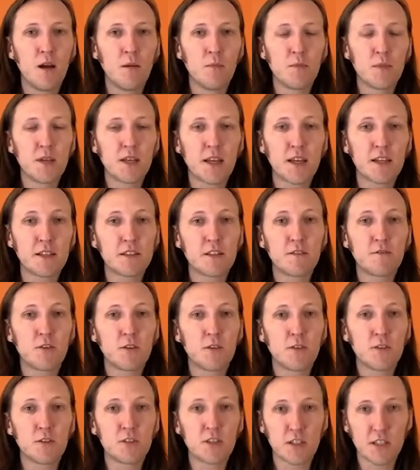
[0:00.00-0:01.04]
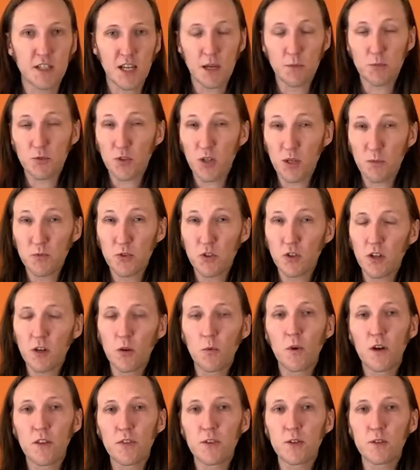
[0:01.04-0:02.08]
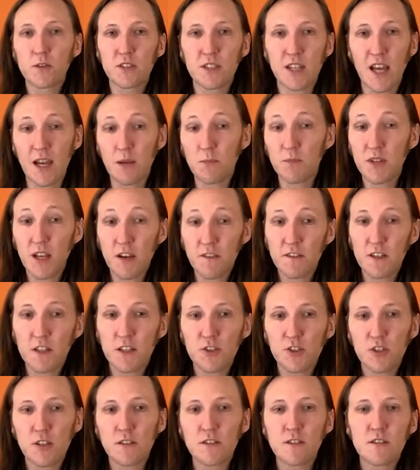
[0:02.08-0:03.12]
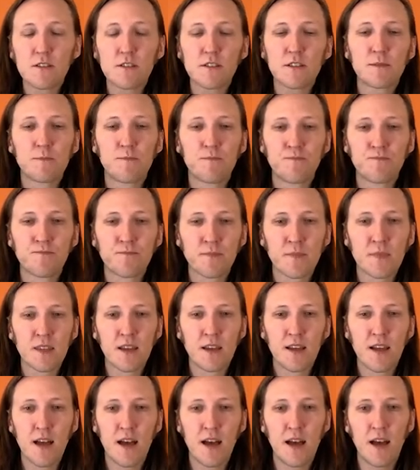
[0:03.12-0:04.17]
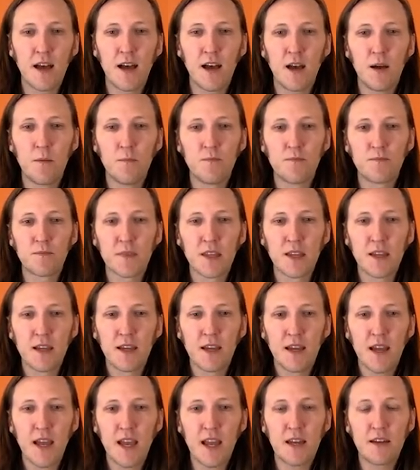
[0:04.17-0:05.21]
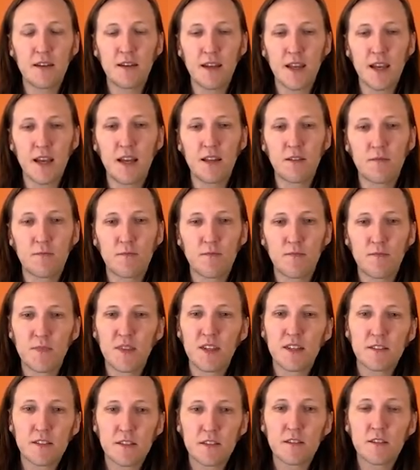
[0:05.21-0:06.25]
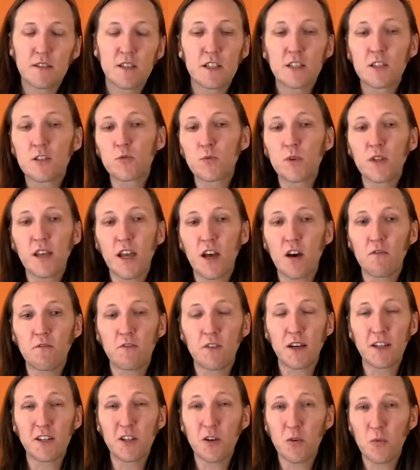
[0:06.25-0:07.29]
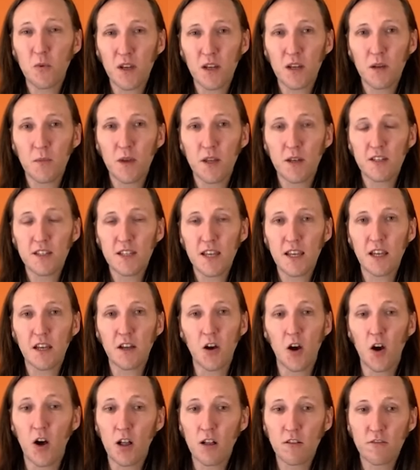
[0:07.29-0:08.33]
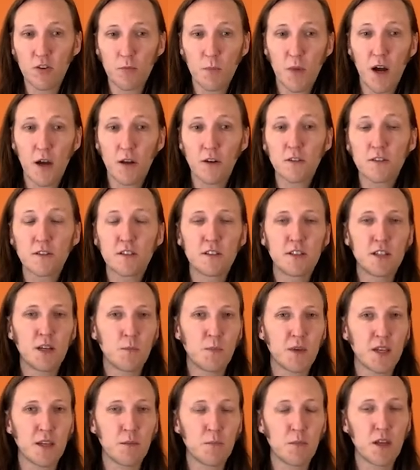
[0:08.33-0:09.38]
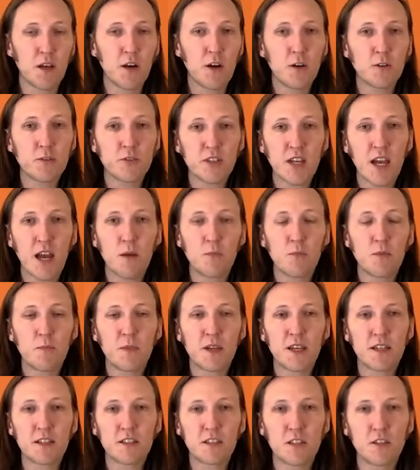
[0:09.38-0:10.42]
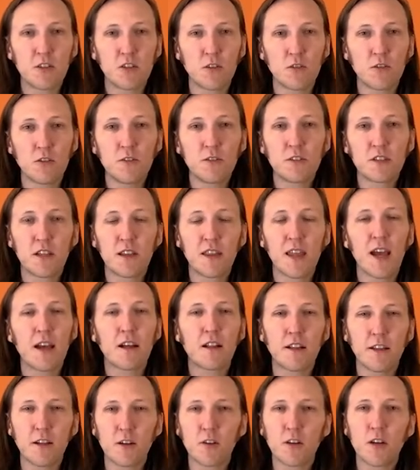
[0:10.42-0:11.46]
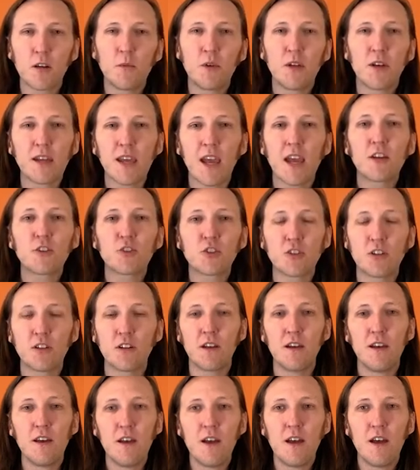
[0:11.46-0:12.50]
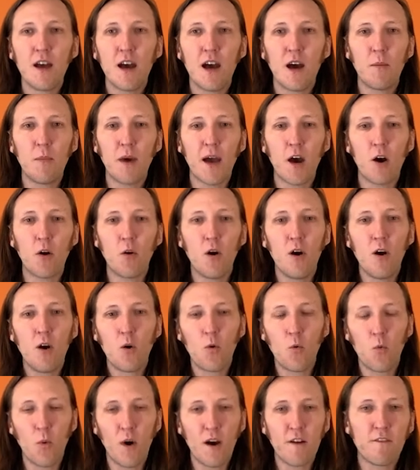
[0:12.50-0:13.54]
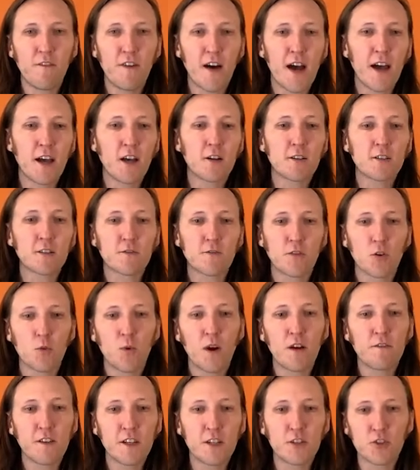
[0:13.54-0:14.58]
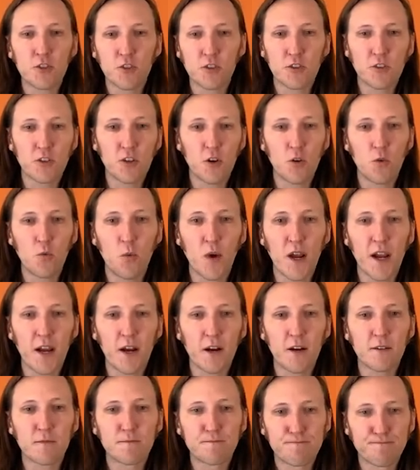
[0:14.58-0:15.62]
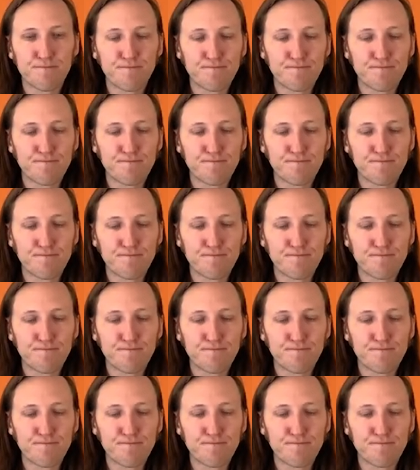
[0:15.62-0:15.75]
because if you're using TypeScript, you're going to want those type definitions. And this is really helpful. I don't recommend taking all of your models and dumping them in the host app, because then you're losing that clear communication about what files for what feature go where.